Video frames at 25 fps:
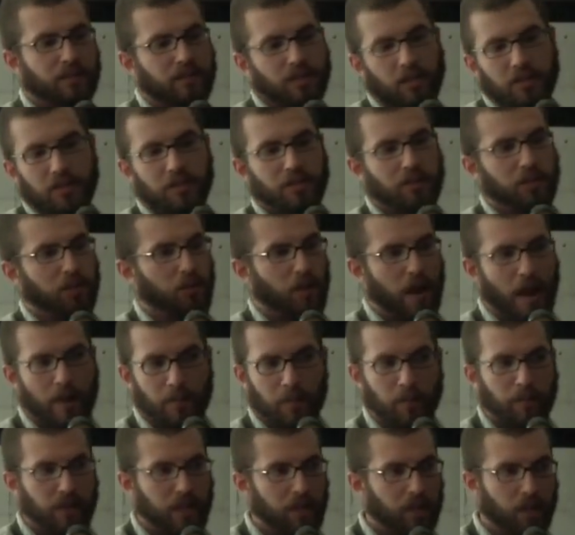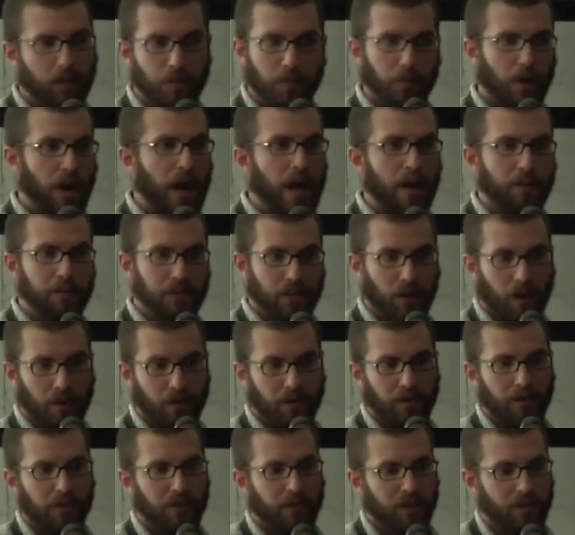such as uramamine or perhaps
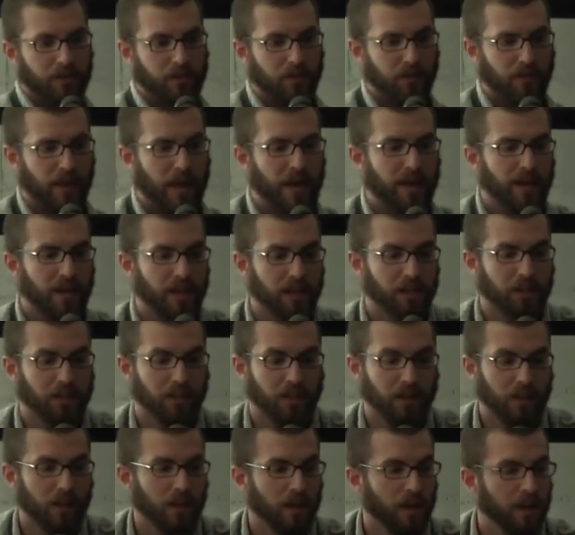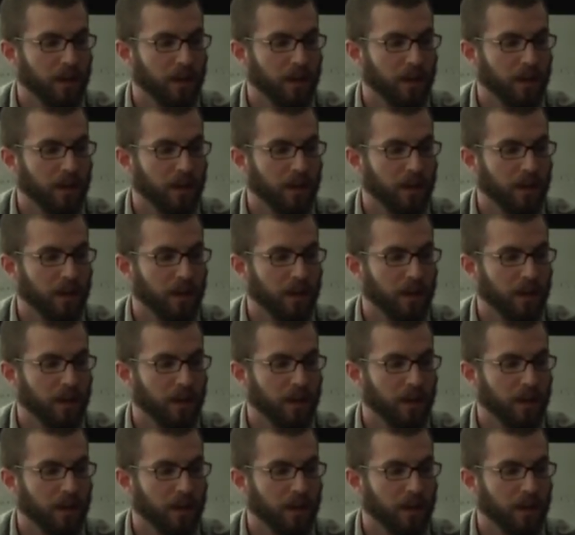other things of that nature.